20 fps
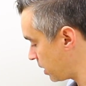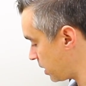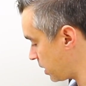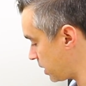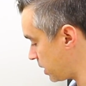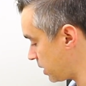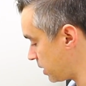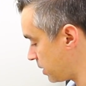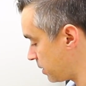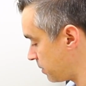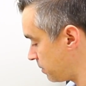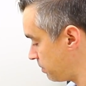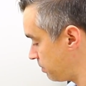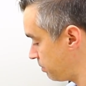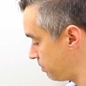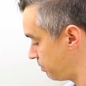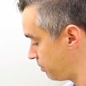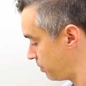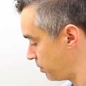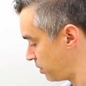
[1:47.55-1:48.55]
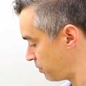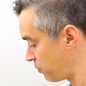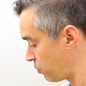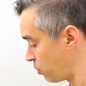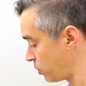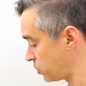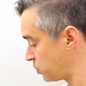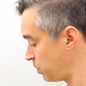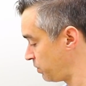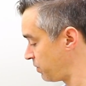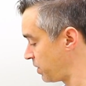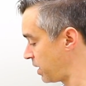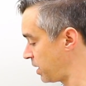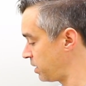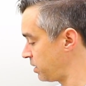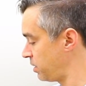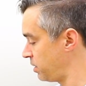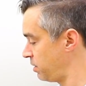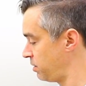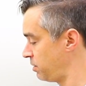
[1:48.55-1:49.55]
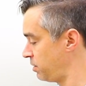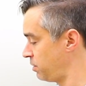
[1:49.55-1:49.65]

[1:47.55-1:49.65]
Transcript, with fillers: Uh, of course, we've got